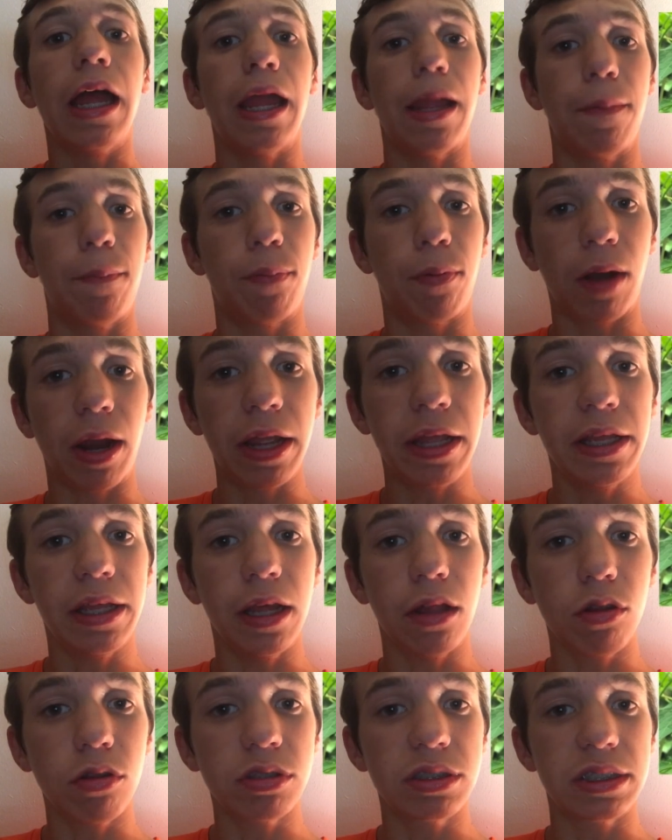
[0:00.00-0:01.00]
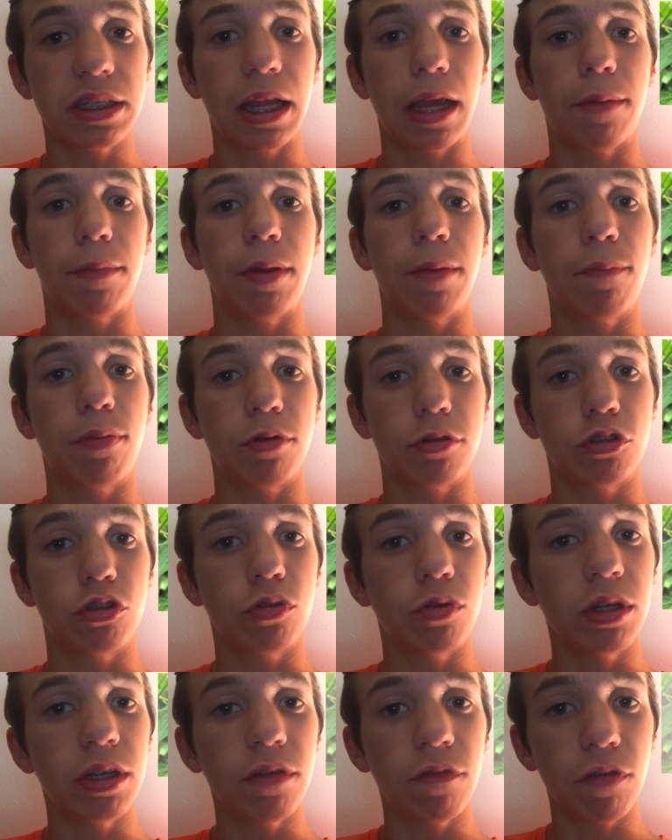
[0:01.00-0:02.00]
a bright yellow stamen
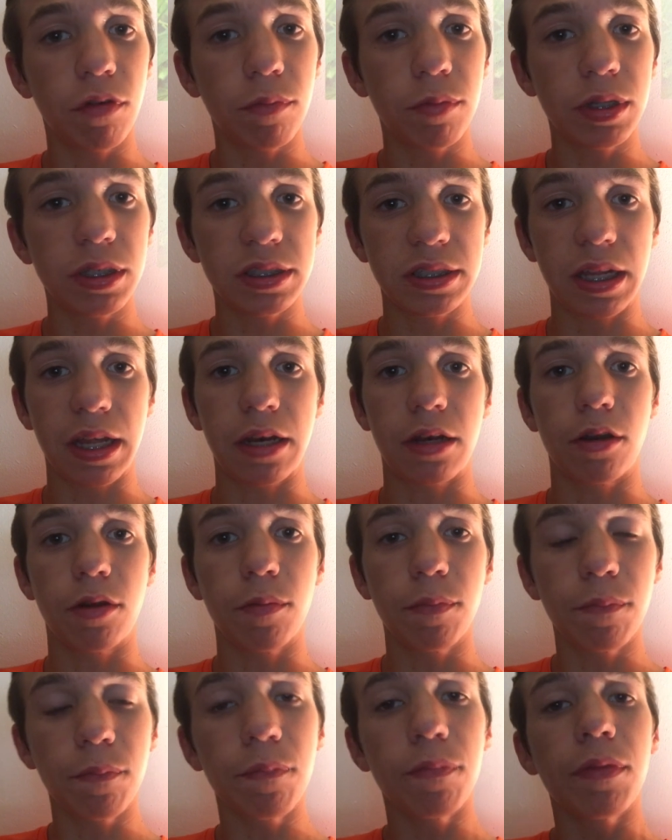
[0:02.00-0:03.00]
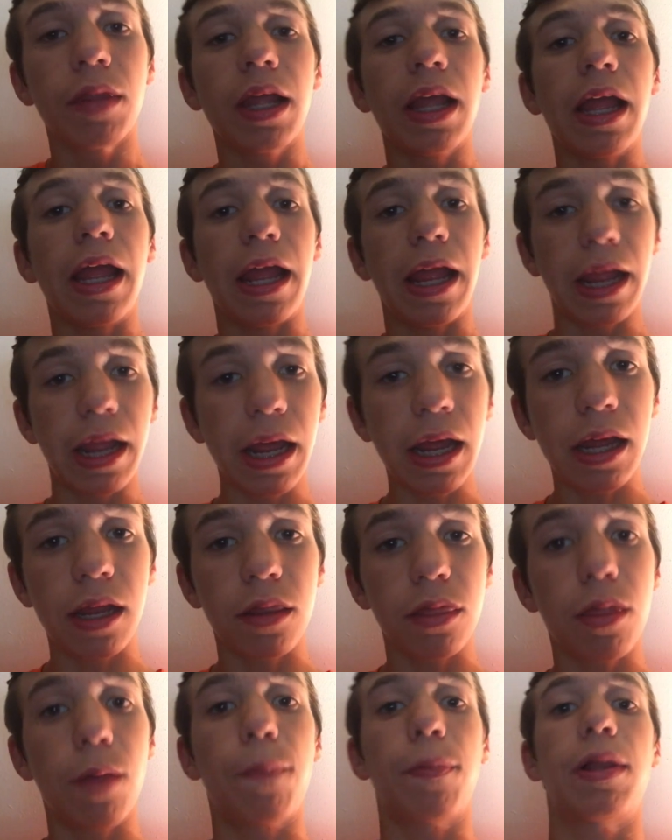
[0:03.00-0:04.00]
protruding from the center,
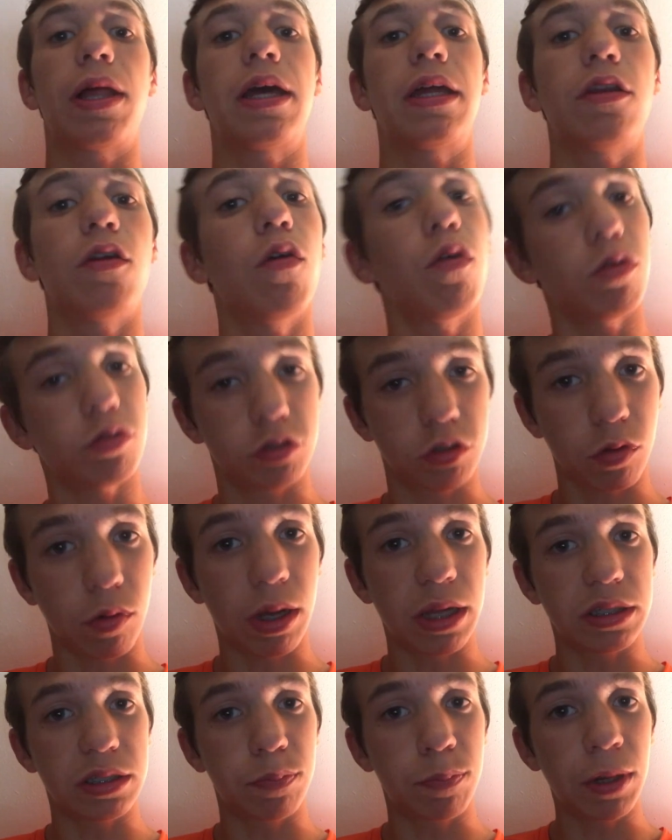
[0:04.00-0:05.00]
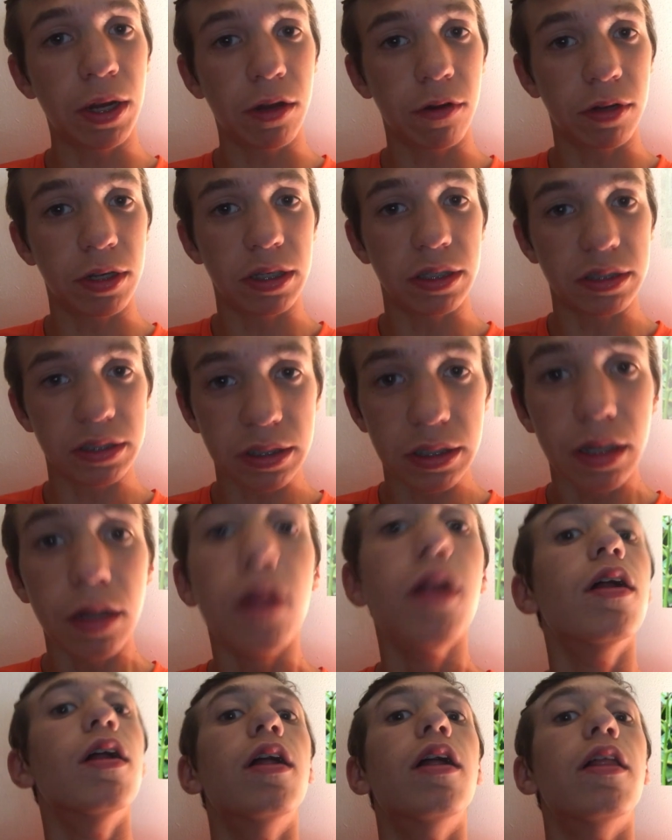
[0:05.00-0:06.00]
and the plant also has berries
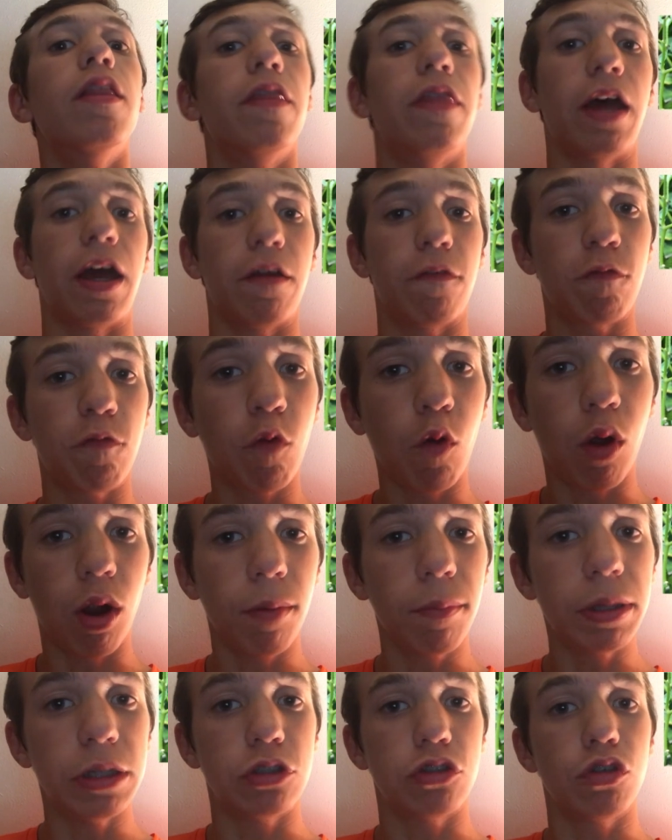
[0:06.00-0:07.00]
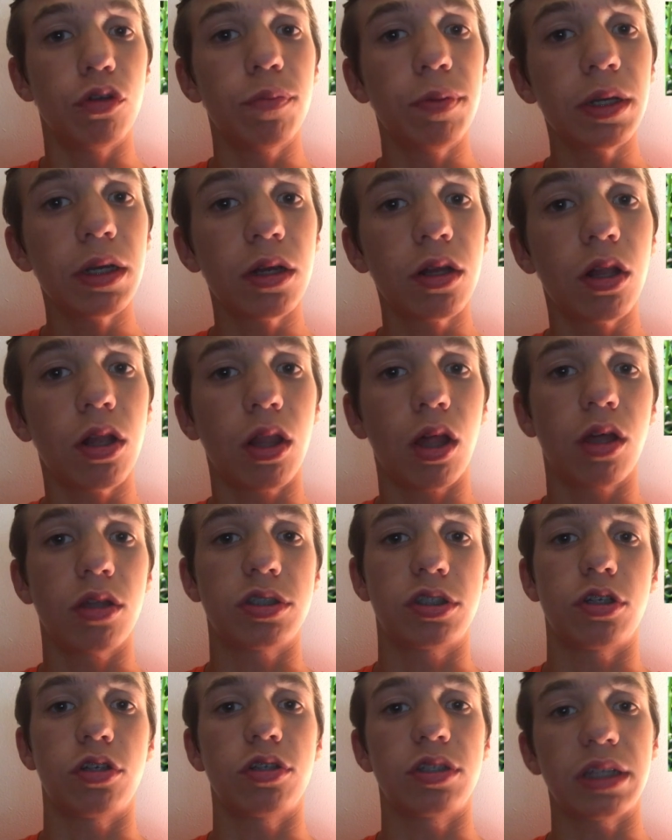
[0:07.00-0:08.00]
that form in drooping
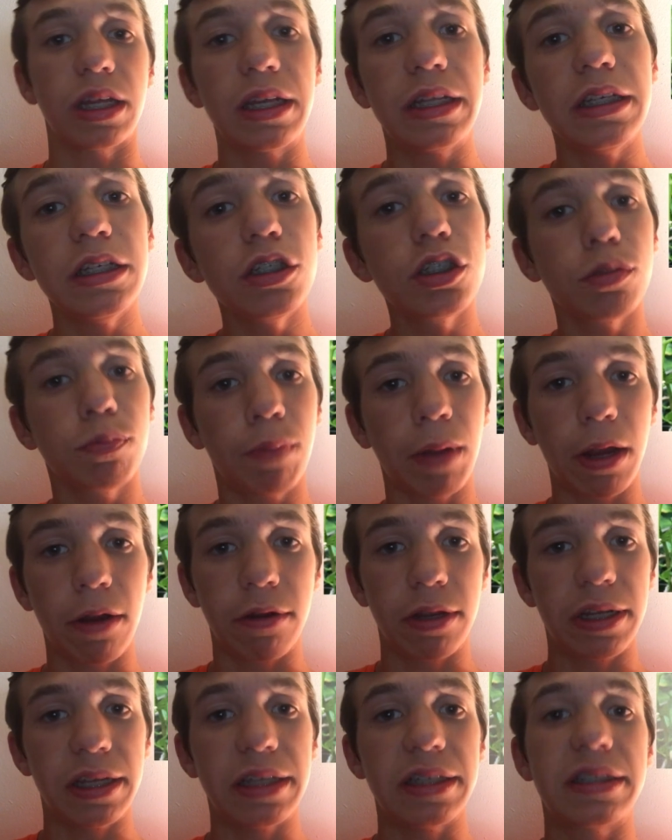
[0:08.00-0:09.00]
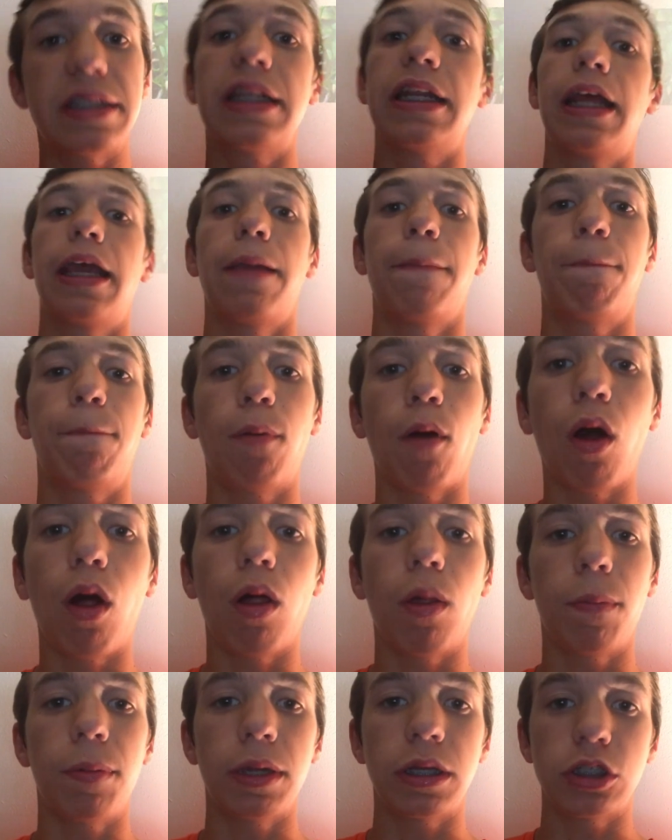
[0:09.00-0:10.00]
clusters, and each berry is in a
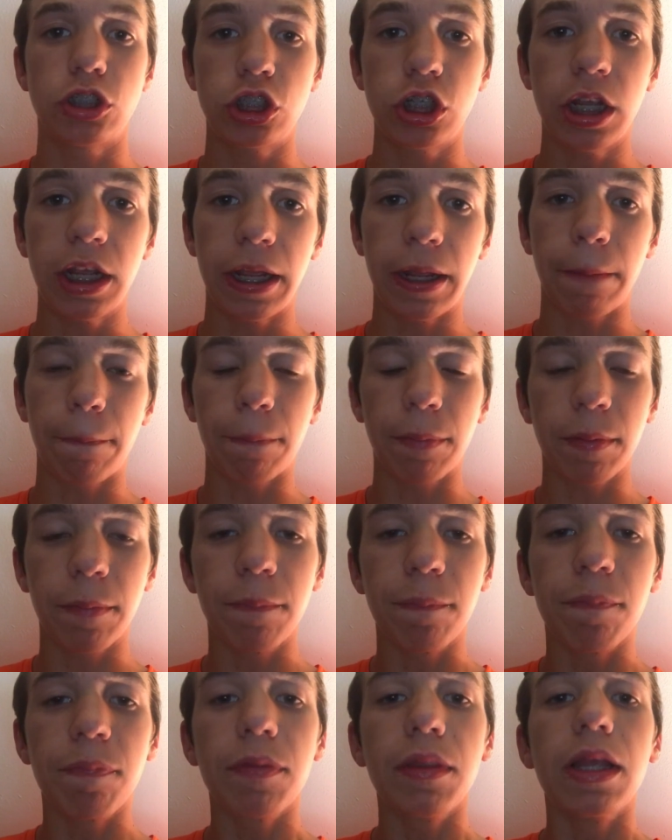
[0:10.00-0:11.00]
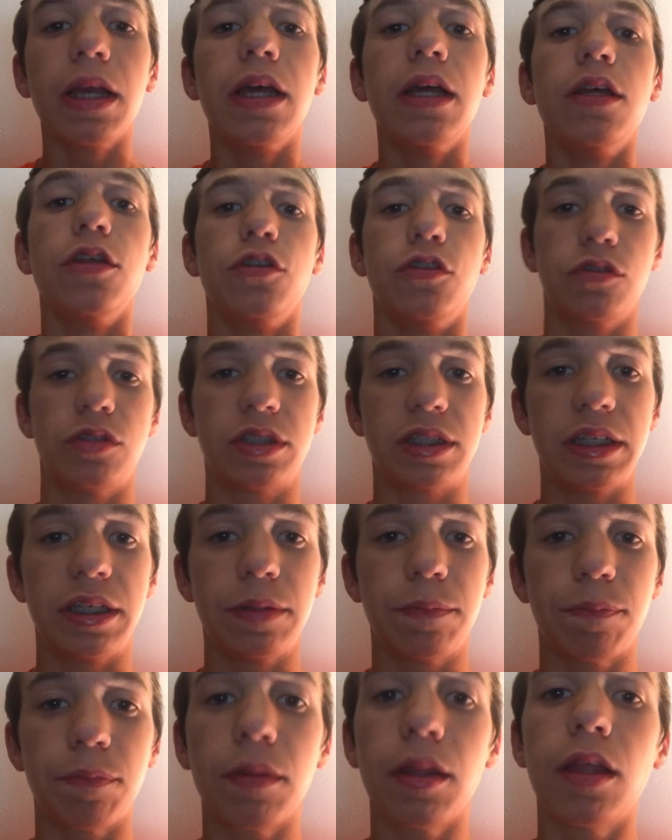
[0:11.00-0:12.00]
bulb shape. You
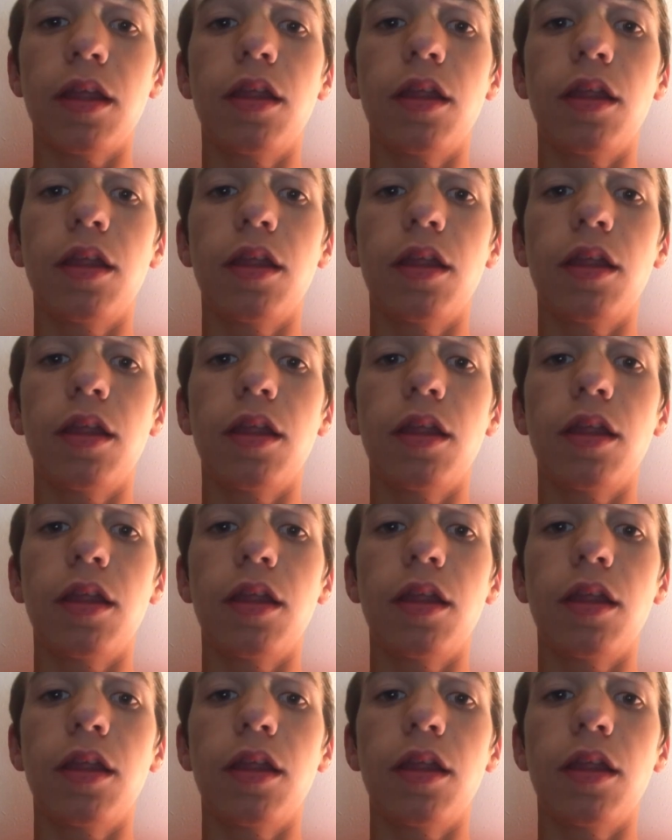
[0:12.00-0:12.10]
see,